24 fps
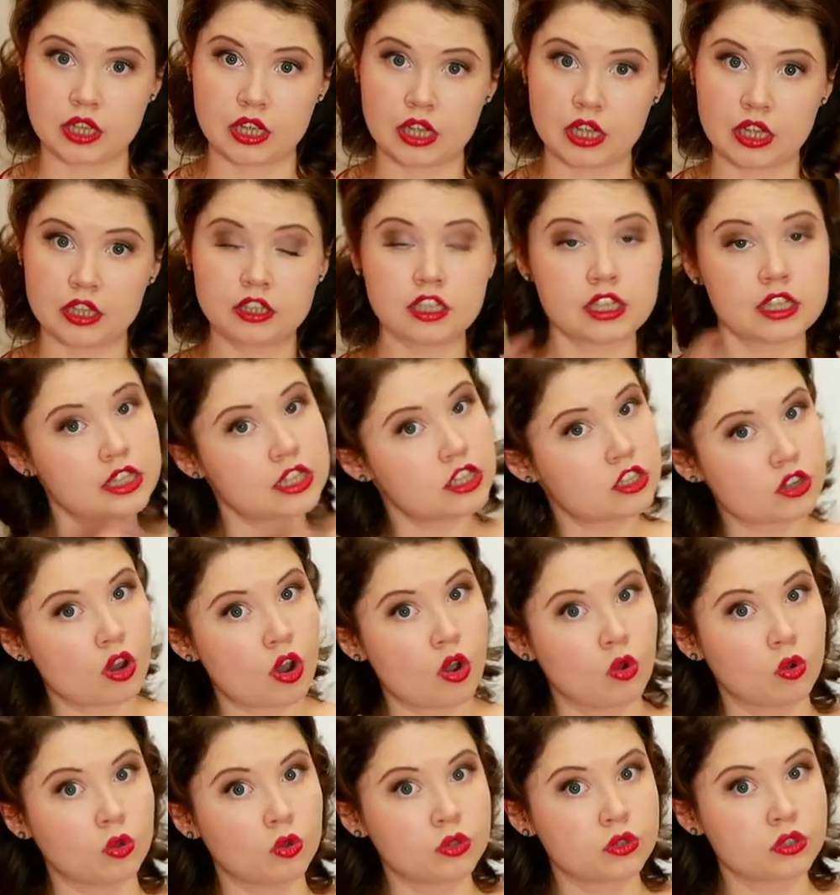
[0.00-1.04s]
This is
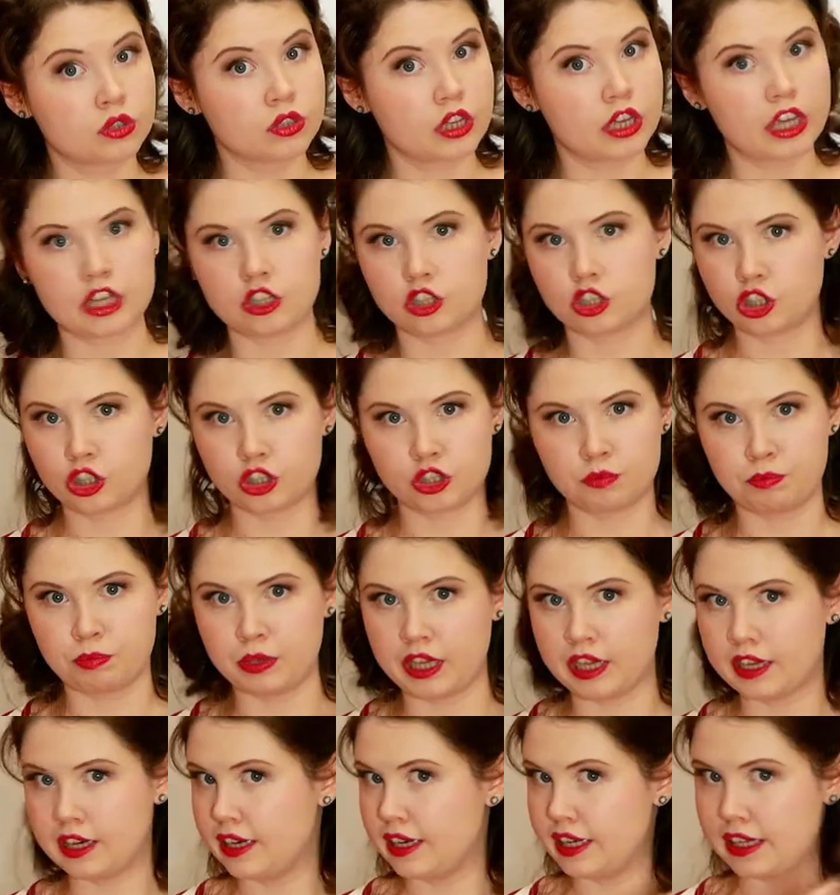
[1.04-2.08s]
old, it should be
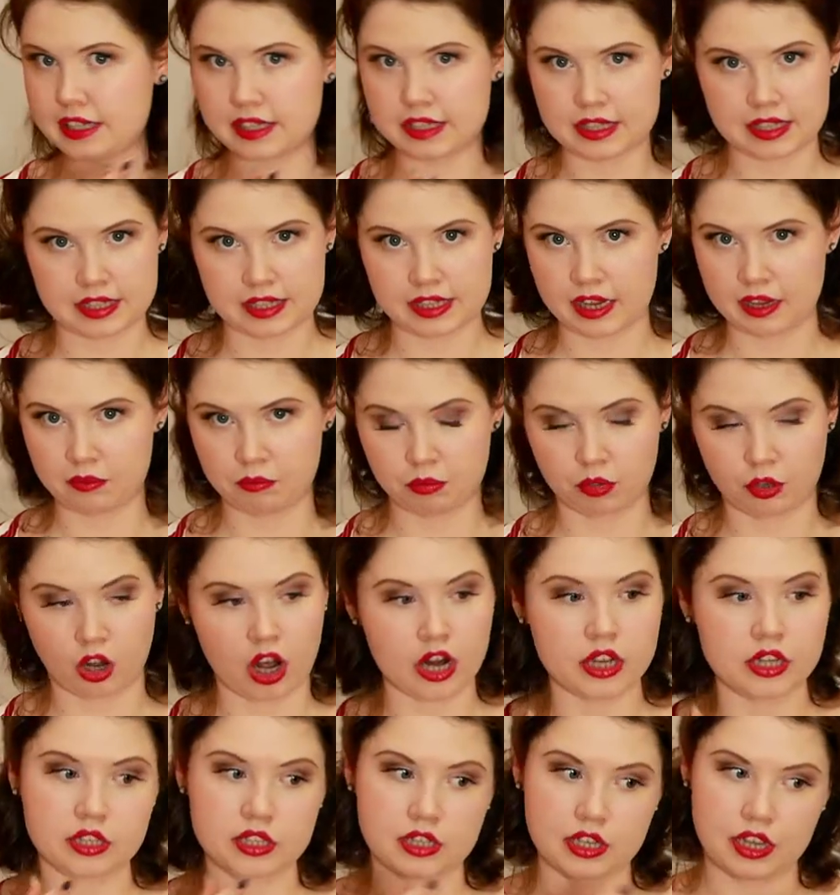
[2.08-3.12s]
at least the same
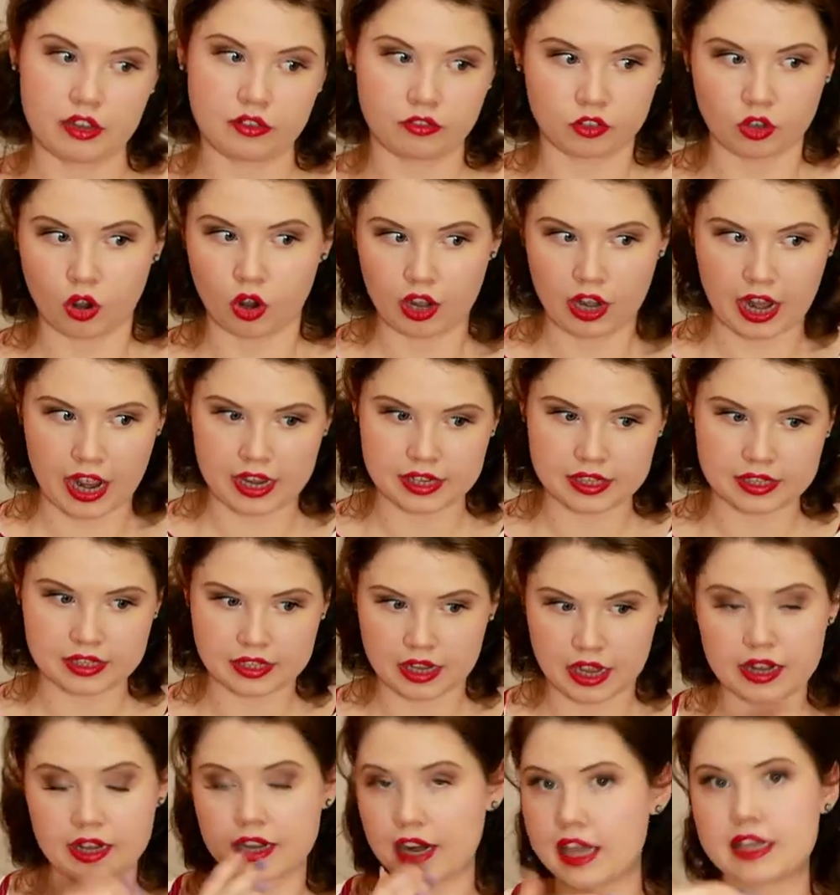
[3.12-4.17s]
price, if not less,
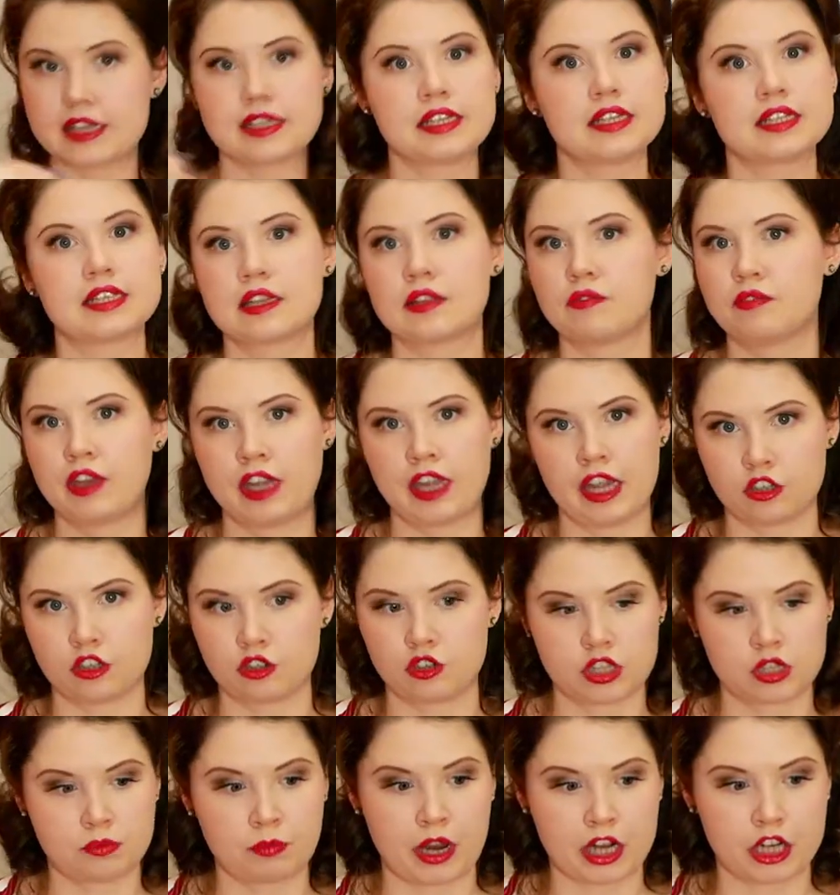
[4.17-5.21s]
unless it's something extra
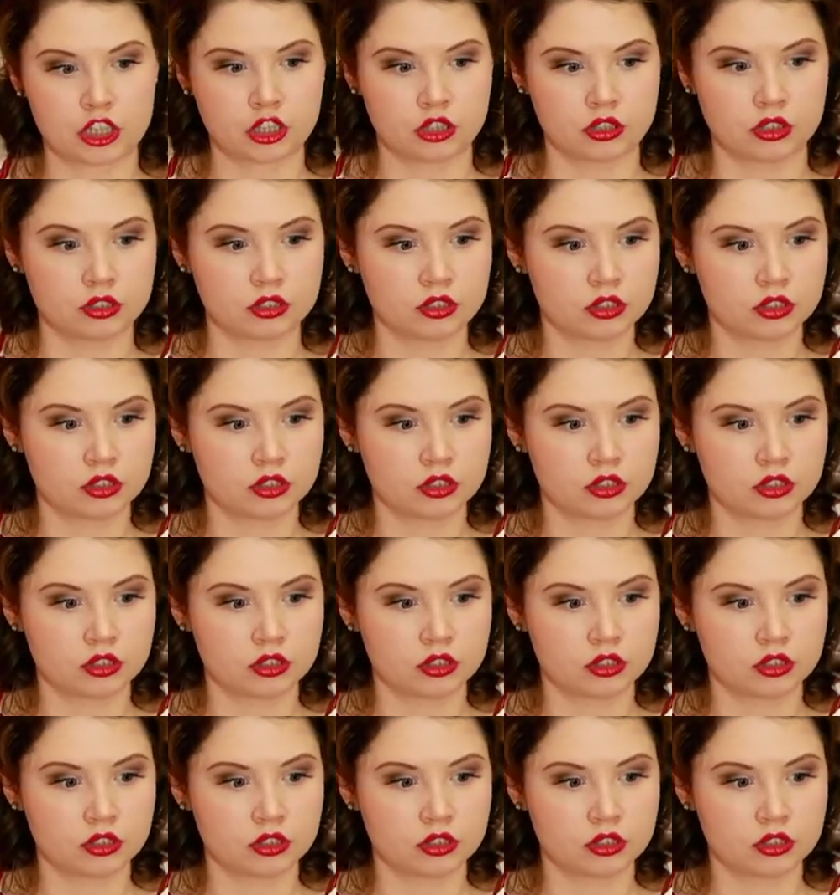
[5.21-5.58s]
special.